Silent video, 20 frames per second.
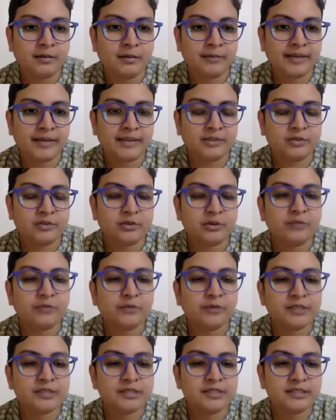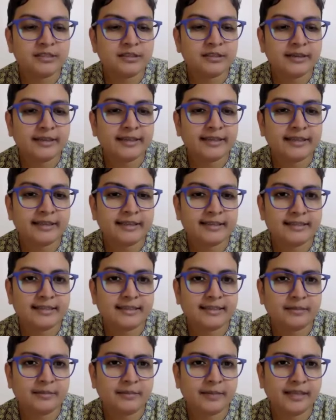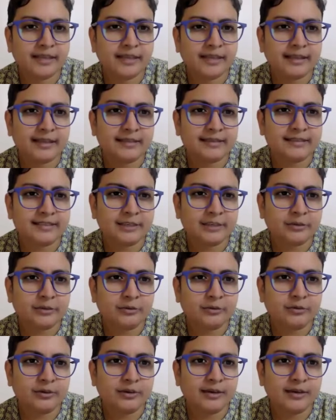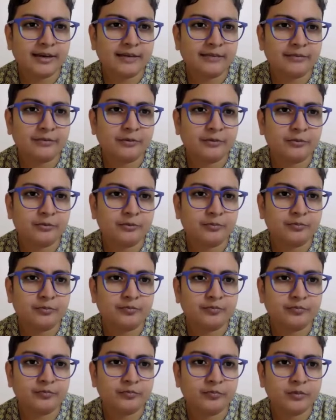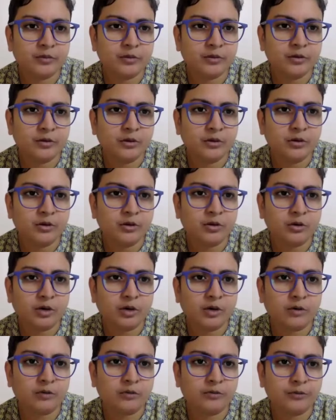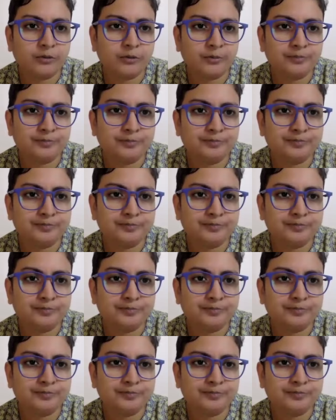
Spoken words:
Yeah, so in the first year, I think these are the main things that you have to look out for.